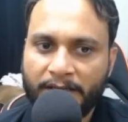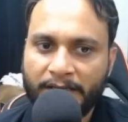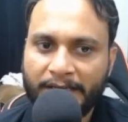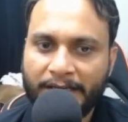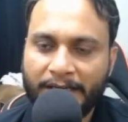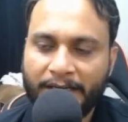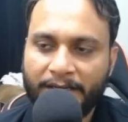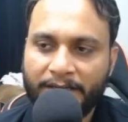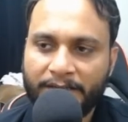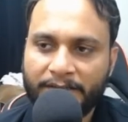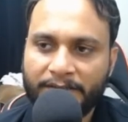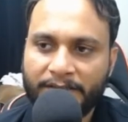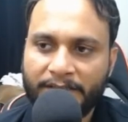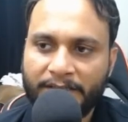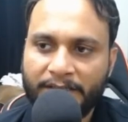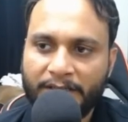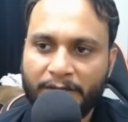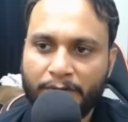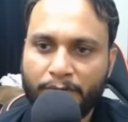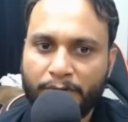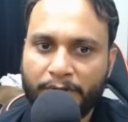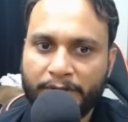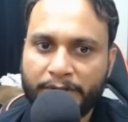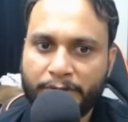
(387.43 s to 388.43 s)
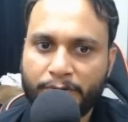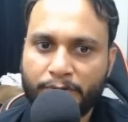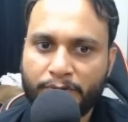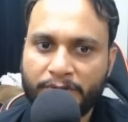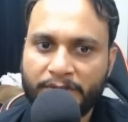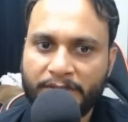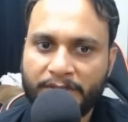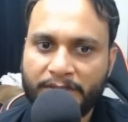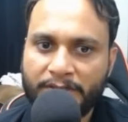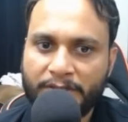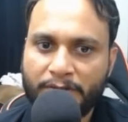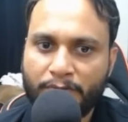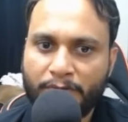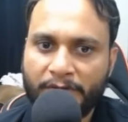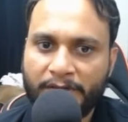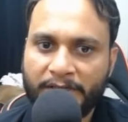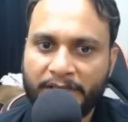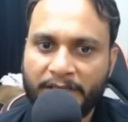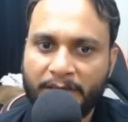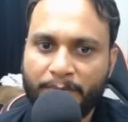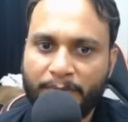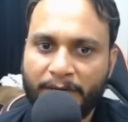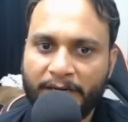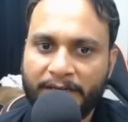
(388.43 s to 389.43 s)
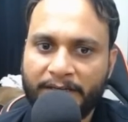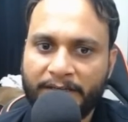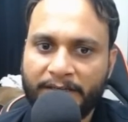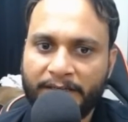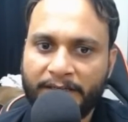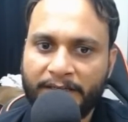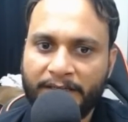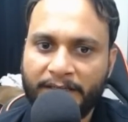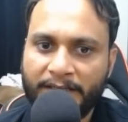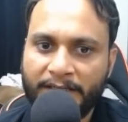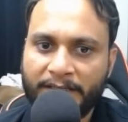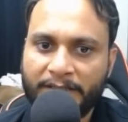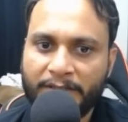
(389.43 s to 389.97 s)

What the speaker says: greater than equals to 6, you will keep iterating